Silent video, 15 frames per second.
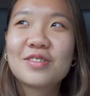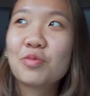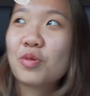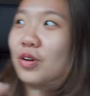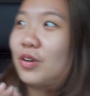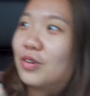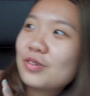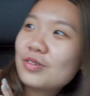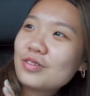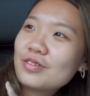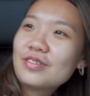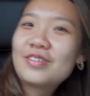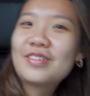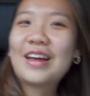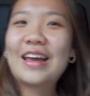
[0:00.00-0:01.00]

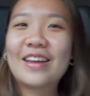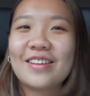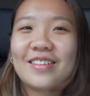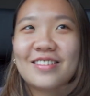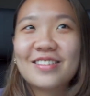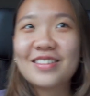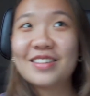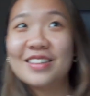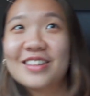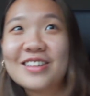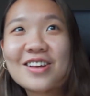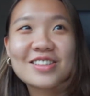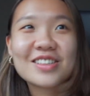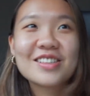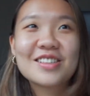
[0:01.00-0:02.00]
whoa, and
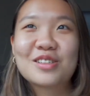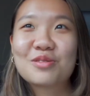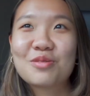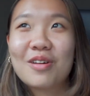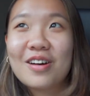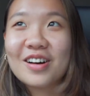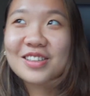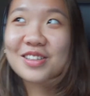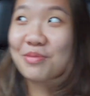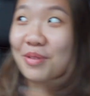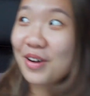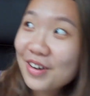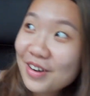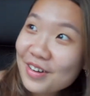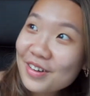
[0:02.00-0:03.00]
dodging swords,
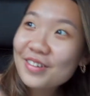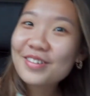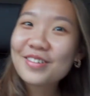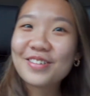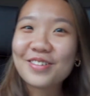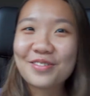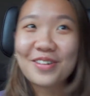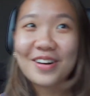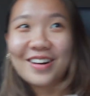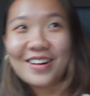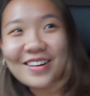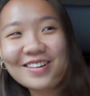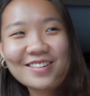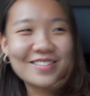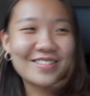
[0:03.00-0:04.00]
whoa.
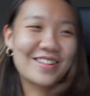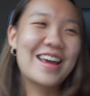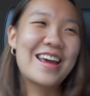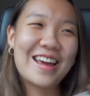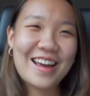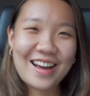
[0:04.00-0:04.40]
Okay,